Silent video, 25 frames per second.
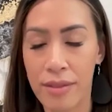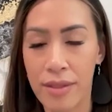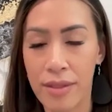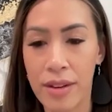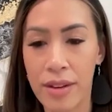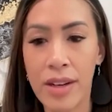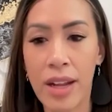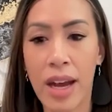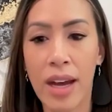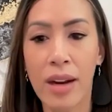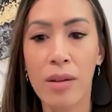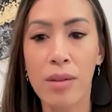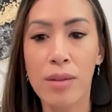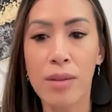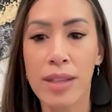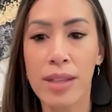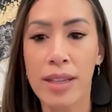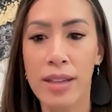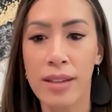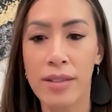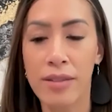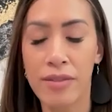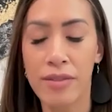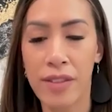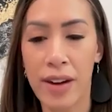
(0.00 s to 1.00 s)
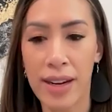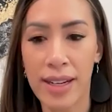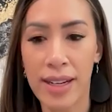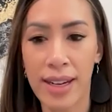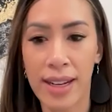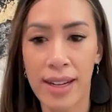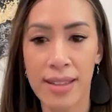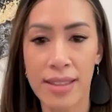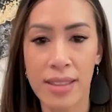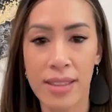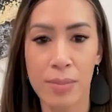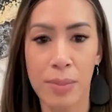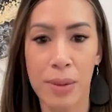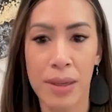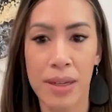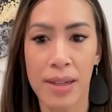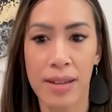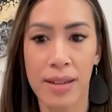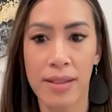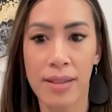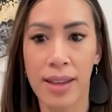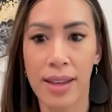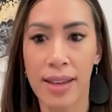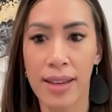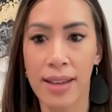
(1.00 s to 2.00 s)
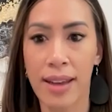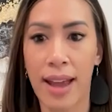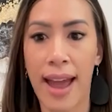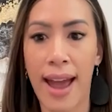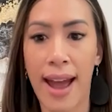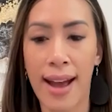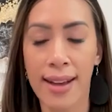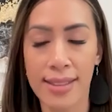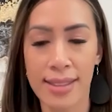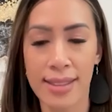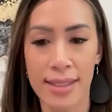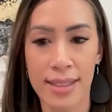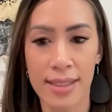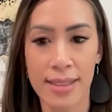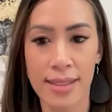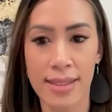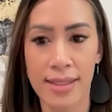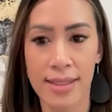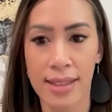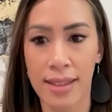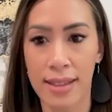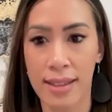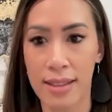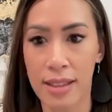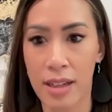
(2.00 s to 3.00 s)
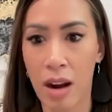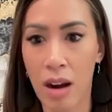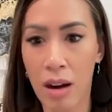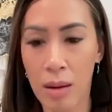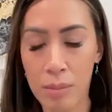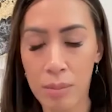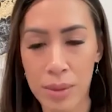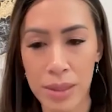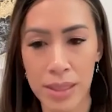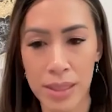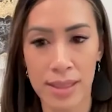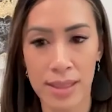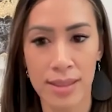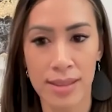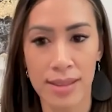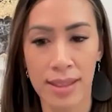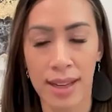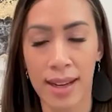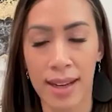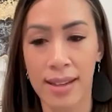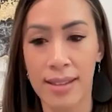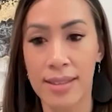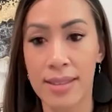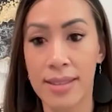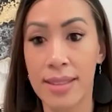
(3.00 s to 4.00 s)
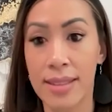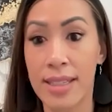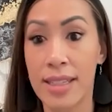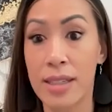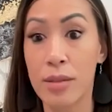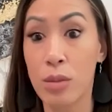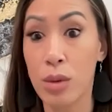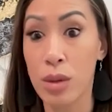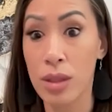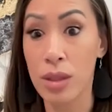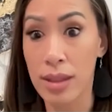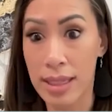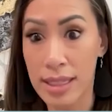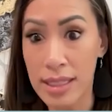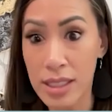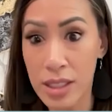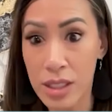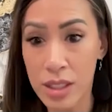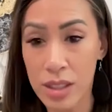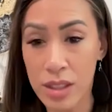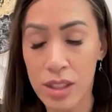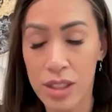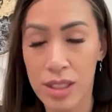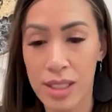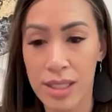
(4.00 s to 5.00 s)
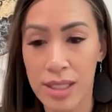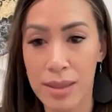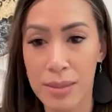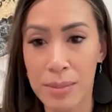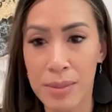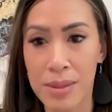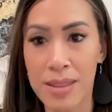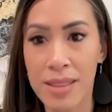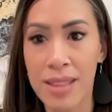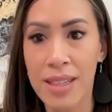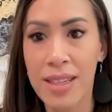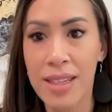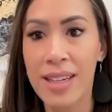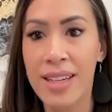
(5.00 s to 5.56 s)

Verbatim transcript: not only in finance but in like assets and in companies and in relationships